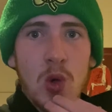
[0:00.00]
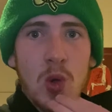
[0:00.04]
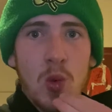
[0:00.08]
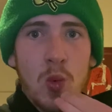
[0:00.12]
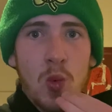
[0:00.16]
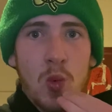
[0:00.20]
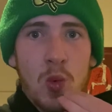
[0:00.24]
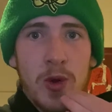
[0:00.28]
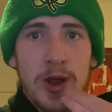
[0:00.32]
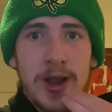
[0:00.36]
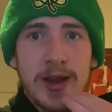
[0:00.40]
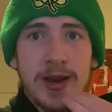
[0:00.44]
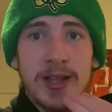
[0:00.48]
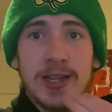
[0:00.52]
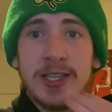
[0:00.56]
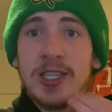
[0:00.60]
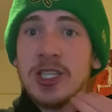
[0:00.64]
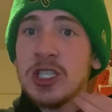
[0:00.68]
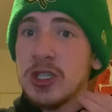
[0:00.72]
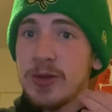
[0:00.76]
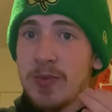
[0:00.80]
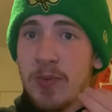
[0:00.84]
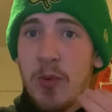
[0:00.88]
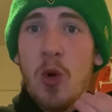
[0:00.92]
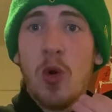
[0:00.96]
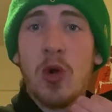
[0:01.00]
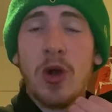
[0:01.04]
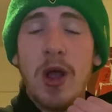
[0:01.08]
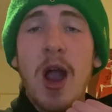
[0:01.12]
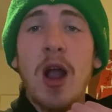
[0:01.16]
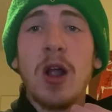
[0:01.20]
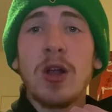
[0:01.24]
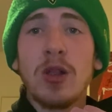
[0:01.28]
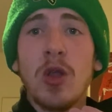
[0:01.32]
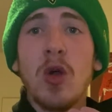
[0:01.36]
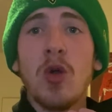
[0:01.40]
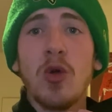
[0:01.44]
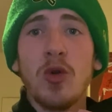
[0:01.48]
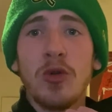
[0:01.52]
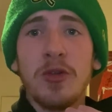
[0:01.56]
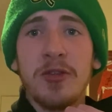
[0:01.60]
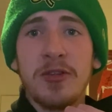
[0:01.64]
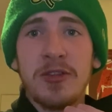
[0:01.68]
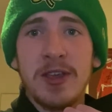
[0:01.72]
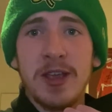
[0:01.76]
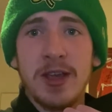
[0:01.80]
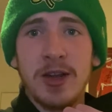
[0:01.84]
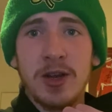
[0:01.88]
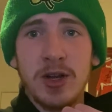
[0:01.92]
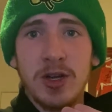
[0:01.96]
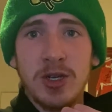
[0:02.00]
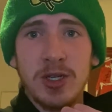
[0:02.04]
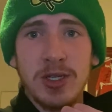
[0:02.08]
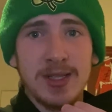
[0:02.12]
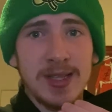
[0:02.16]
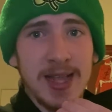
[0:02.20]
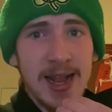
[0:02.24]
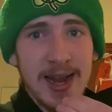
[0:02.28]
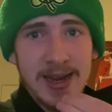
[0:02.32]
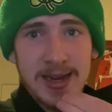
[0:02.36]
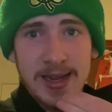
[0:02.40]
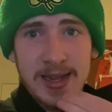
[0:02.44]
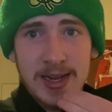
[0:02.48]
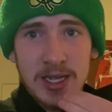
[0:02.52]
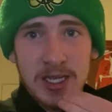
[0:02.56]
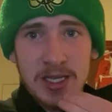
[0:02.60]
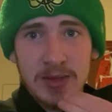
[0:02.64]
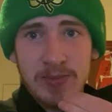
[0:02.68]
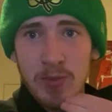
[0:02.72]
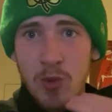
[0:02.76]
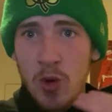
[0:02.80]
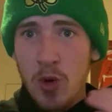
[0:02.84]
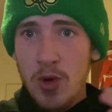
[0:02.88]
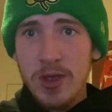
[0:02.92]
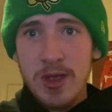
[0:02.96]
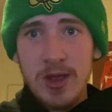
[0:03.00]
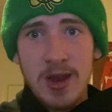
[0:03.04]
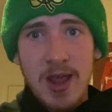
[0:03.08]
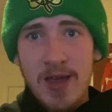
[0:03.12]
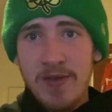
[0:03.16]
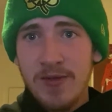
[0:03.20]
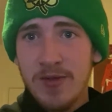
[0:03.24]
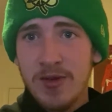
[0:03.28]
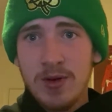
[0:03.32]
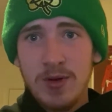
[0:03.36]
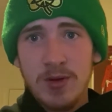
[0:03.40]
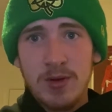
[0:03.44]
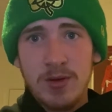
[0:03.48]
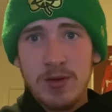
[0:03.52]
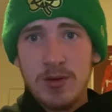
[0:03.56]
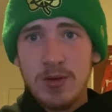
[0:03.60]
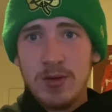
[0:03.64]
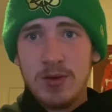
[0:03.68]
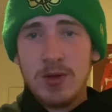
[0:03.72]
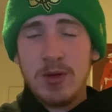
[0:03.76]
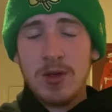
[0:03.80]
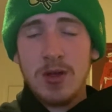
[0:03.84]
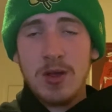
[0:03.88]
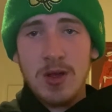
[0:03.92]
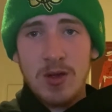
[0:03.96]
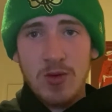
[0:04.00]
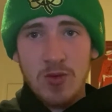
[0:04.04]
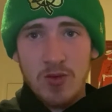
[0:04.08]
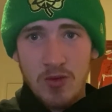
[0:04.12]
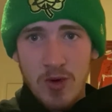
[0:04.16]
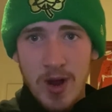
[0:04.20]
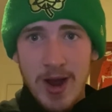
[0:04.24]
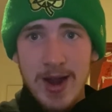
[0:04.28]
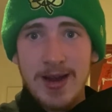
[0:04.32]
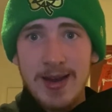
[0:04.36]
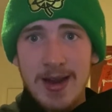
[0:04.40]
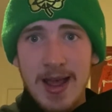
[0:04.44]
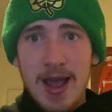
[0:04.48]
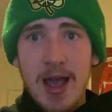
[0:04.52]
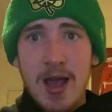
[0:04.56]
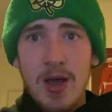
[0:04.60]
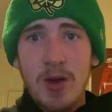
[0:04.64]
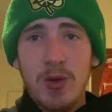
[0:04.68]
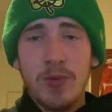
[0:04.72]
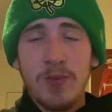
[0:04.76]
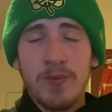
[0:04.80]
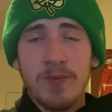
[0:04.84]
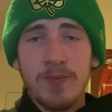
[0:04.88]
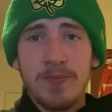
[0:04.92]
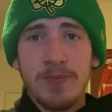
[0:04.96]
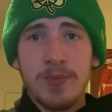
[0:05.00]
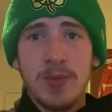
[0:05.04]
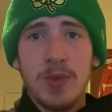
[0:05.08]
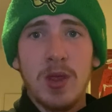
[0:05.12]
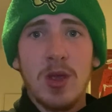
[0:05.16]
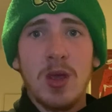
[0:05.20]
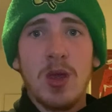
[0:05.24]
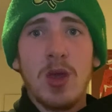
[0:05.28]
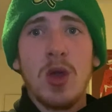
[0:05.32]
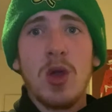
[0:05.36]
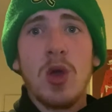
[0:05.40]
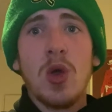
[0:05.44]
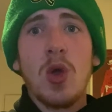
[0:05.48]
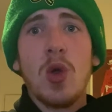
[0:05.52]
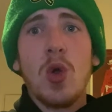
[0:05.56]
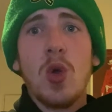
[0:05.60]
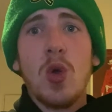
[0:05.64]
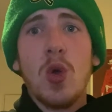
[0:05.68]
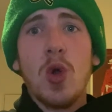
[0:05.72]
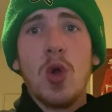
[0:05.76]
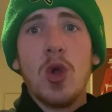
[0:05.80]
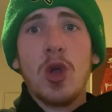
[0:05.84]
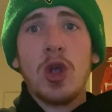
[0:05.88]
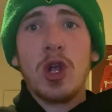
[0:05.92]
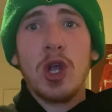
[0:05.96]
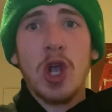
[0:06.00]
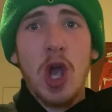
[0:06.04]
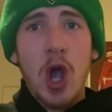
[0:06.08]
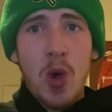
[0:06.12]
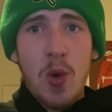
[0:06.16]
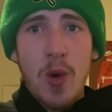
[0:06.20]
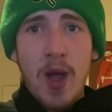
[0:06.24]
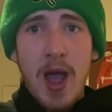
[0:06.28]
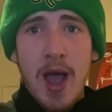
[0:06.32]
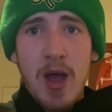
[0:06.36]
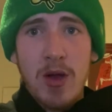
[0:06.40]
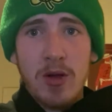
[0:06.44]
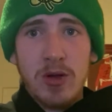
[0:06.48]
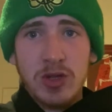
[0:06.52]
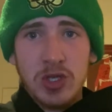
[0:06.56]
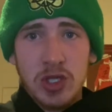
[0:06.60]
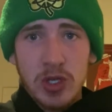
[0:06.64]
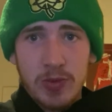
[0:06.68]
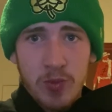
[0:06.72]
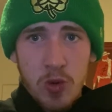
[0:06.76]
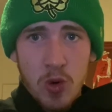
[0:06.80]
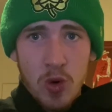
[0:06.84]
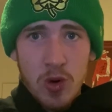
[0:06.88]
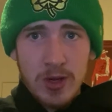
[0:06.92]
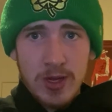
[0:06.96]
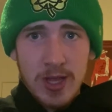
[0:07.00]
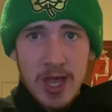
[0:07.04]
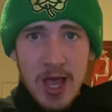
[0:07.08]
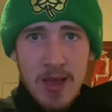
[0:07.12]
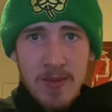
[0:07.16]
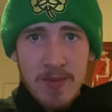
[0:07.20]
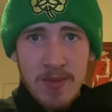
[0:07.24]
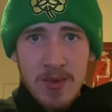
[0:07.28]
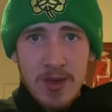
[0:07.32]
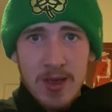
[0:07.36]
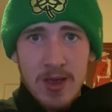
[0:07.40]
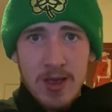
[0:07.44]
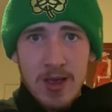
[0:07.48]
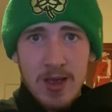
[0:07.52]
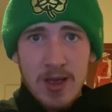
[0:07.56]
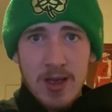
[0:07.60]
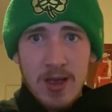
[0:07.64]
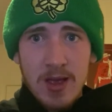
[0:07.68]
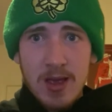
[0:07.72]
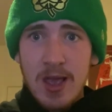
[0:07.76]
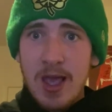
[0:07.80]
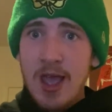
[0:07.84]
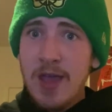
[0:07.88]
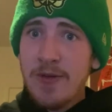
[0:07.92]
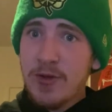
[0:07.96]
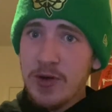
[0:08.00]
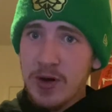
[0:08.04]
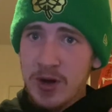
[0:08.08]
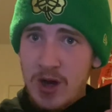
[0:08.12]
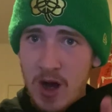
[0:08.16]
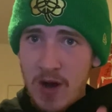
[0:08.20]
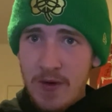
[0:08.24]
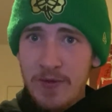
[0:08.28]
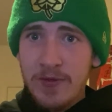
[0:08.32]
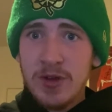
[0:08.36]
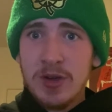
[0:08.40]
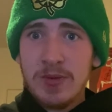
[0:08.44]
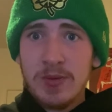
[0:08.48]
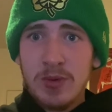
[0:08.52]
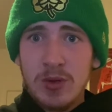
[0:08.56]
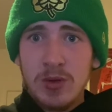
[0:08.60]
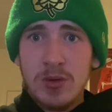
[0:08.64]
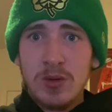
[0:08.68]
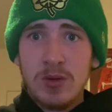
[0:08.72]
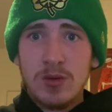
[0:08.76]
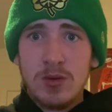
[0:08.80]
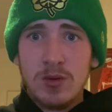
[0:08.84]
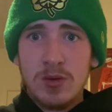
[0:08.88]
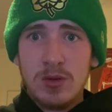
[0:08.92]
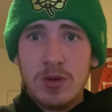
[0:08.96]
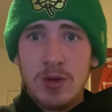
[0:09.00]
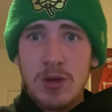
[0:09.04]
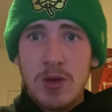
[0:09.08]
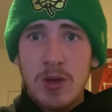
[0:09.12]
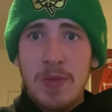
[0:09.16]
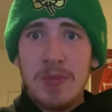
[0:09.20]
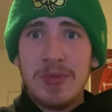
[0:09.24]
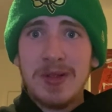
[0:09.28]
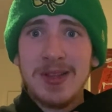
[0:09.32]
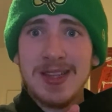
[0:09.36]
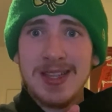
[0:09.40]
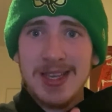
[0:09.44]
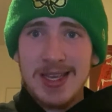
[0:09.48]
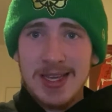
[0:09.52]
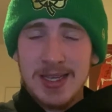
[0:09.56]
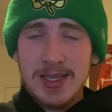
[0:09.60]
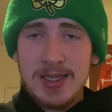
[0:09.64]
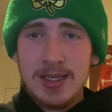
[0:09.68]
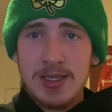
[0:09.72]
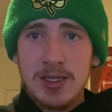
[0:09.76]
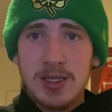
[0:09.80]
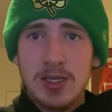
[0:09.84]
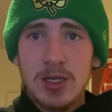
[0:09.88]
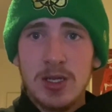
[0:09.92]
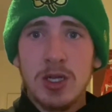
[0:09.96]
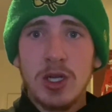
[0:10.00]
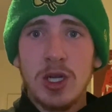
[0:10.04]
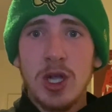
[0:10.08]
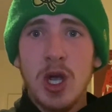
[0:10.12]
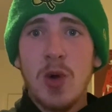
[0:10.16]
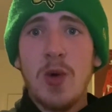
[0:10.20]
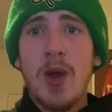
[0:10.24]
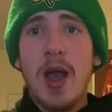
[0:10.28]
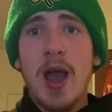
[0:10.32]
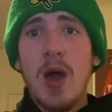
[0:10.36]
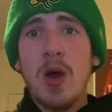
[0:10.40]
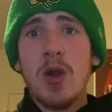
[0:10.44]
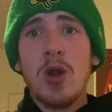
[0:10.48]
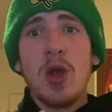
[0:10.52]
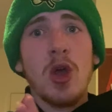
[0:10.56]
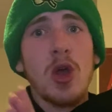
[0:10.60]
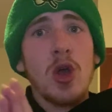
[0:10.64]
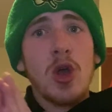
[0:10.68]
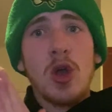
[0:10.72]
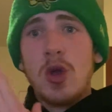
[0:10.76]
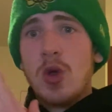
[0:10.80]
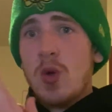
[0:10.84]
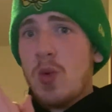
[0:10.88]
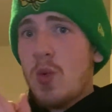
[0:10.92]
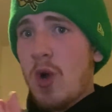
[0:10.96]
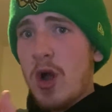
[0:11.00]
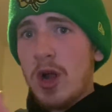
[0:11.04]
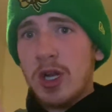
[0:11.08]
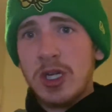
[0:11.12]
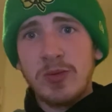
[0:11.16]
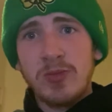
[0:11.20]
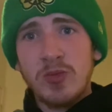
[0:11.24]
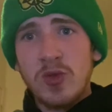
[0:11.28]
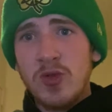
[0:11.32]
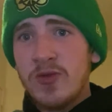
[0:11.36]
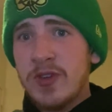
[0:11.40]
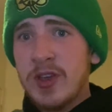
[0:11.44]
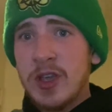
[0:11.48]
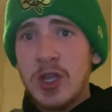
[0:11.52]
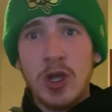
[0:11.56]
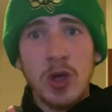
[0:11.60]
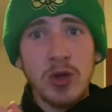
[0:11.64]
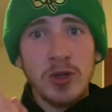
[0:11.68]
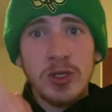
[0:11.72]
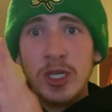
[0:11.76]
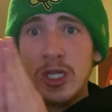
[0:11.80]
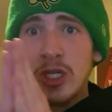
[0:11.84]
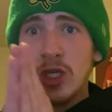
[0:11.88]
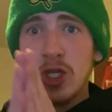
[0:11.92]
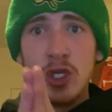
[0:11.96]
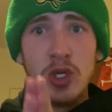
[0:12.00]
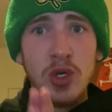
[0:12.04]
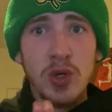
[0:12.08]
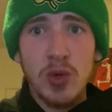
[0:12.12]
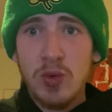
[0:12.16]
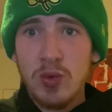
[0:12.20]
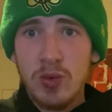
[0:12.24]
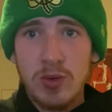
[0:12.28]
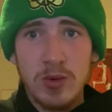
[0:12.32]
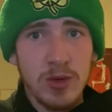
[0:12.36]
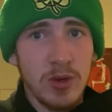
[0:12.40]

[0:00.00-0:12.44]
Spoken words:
We need to support our local theaters. They need us more than ever right now. Go out, support them. If you're comfortable, please go out. Watch a movie. Go see two.